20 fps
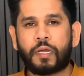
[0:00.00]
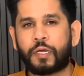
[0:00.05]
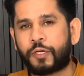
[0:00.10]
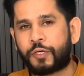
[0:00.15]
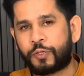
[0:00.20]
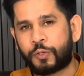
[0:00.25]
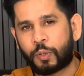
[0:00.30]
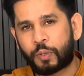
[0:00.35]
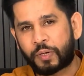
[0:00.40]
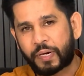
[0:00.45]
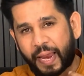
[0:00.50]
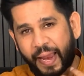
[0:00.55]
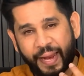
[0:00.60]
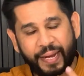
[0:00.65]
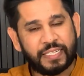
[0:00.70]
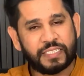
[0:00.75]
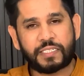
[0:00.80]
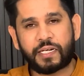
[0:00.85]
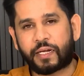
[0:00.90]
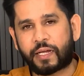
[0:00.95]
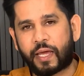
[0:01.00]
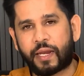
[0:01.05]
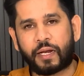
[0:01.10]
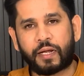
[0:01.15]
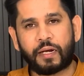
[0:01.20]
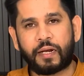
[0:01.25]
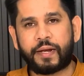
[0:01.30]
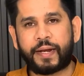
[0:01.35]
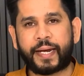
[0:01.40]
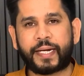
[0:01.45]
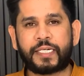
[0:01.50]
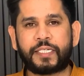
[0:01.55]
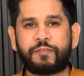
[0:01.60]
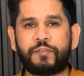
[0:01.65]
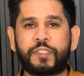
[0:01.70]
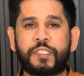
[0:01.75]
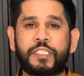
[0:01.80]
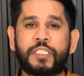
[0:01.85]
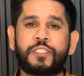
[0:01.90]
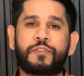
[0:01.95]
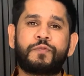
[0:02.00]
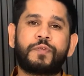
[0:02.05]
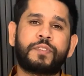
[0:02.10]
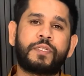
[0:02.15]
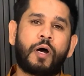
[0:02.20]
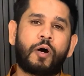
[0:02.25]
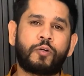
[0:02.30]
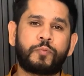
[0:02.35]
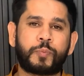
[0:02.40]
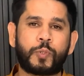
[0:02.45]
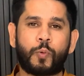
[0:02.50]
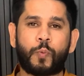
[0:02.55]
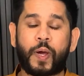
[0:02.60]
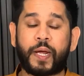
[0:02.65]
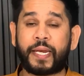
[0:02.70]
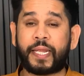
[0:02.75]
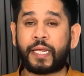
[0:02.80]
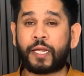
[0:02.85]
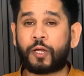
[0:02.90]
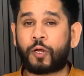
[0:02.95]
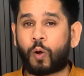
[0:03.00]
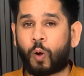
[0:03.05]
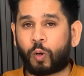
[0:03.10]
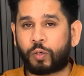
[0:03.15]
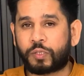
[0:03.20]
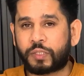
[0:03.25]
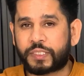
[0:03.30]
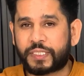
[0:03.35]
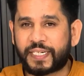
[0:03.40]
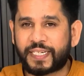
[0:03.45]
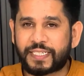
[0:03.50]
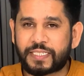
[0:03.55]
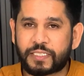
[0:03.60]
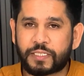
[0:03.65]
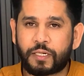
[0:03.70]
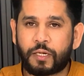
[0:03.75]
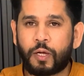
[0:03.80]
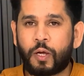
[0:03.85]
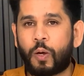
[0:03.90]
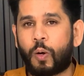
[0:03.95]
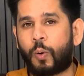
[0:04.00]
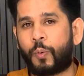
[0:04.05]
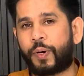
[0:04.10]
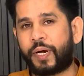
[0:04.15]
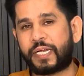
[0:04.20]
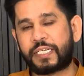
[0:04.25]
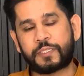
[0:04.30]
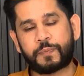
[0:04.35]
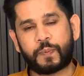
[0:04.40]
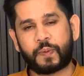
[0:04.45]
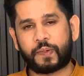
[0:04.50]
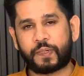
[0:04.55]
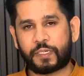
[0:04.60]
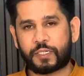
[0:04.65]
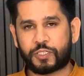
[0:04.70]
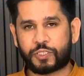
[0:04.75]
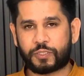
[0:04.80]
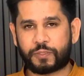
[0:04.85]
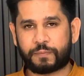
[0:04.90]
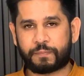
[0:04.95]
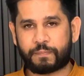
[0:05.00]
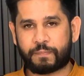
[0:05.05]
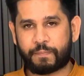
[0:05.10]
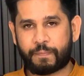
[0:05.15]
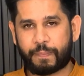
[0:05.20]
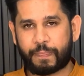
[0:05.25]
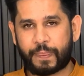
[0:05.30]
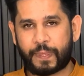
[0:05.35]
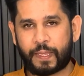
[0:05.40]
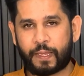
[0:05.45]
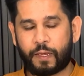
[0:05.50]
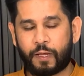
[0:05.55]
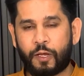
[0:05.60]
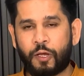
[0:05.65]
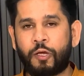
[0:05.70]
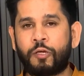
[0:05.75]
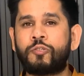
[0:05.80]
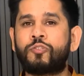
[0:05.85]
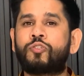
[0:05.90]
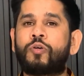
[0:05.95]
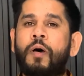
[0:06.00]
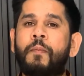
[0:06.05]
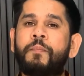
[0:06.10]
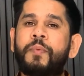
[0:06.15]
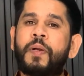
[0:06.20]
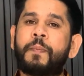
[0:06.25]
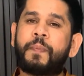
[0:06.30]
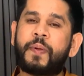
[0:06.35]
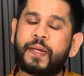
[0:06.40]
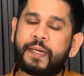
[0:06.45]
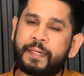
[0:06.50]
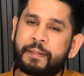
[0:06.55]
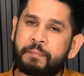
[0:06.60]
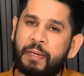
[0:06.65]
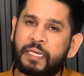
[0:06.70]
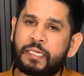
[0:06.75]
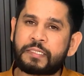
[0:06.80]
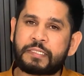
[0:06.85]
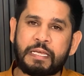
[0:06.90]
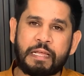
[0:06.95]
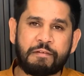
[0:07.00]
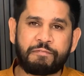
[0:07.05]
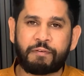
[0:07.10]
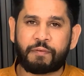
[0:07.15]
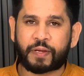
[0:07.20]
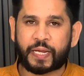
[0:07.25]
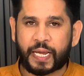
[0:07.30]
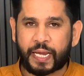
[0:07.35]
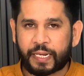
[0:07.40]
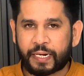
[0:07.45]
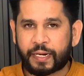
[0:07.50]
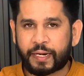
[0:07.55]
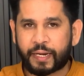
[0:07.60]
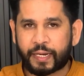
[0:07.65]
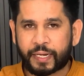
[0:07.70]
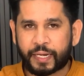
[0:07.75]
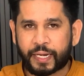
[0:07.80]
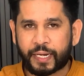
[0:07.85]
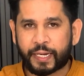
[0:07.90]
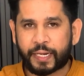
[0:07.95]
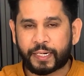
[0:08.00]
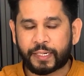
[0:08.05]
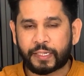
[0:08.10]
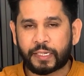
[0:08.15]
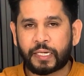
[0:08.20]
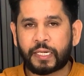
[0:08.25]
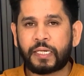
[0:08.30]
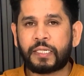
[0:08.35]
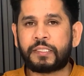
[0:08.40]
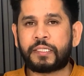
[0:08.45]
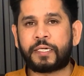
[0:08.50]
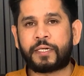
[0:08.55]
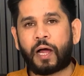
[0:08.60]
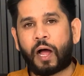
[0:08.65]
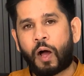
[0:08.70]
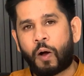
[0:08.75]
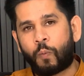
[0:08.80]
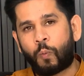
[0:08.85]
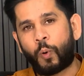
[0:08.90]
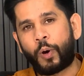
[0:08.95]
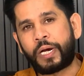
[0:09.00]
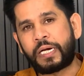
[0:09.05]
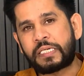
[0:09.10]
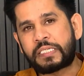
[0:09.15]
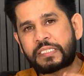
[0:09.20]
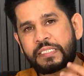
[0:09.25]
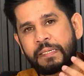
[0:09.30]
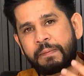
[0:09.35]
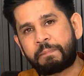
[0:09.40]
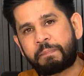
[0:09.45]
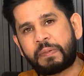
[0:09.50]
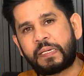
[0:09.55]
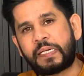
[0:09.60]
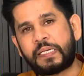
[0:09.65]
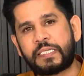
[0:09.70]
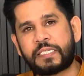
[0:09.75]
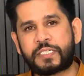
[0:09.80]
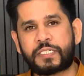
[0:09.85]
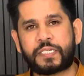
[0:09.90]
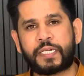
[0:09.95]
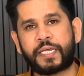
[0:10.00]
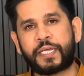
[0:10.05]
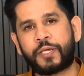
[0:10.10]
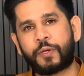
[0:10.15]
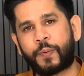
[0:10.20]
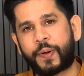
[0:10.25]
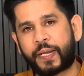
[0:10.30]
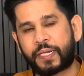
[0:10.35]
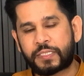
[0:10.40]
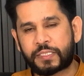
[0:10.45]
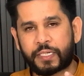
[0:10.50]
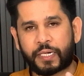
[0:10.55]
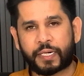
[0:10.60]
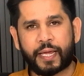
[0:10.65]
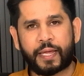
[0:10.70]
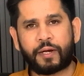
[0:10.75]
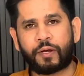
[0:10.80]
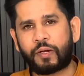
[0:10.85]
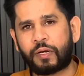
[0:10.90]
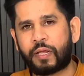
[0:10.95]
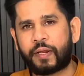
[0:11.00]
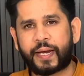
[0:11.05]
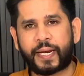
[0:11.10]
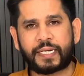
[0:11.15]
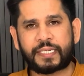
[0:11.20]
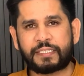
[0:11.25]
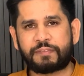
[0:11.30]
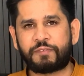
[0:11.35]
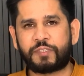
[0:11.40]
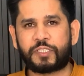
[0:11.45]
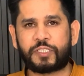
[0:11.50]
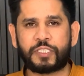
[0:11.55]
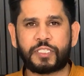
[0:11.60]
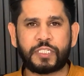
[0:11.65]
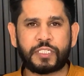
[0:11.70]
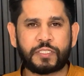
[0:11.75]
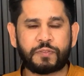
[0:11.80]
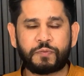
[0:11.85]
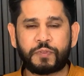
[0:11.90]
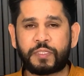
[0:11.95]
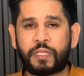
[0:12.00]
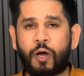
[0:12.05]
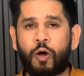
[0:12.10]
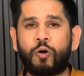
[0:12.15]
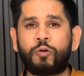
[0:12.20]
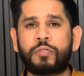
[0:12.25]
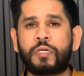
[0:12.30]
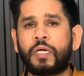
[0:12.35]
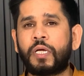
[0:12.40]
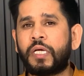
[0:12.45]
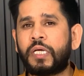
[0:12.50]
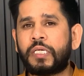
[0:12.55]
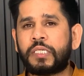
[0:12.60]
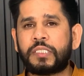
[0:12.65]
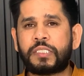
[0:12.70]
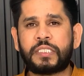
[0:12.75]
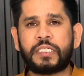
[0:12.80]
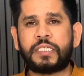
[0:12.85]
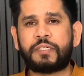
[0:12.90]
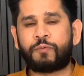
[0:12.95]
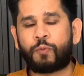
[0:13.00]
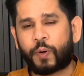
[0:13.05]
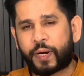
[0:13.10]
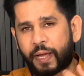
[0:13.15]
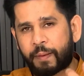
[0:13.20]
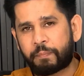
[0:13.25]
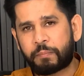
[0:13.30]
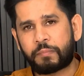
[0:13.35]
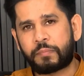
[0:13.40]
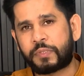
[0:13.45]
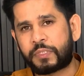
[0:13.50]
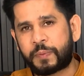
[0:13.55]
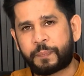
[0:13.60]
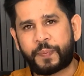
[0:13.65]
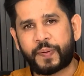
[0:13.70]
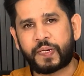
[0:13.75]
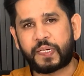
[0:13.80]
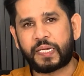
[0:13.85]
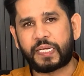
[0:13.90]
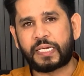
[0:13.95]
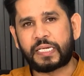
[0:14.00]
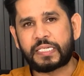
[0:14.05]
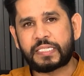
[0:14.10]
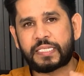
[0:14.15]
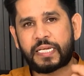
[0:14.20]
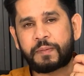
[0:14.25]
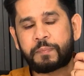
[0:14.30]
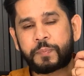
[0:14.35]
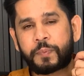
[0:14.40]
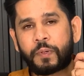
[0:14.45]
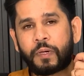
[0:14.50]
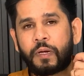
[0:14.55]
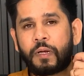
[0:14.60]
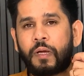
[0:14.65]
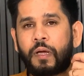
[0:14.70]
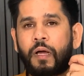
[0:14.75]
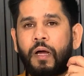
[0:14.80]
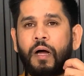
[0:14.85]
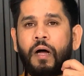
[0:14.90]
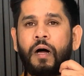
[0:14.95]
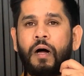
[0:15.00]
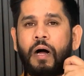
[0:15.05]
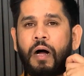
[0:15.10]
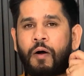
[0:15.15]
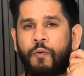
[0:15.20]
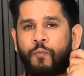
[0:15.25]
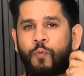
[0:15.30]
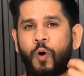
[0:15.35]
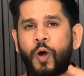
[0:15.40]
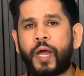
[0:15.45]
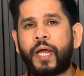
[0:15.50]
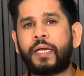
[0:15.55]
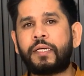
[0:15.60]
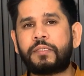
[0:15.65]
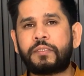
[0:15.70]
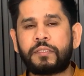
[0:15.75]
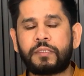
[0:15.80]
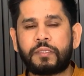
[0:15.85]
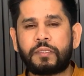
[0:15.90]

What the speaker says: your extracurricular activities without providing context or explanation. So I'm repeating myself again and again, that avoid simply listing your extracurricular activities without, see, what I'm repeating is that avoid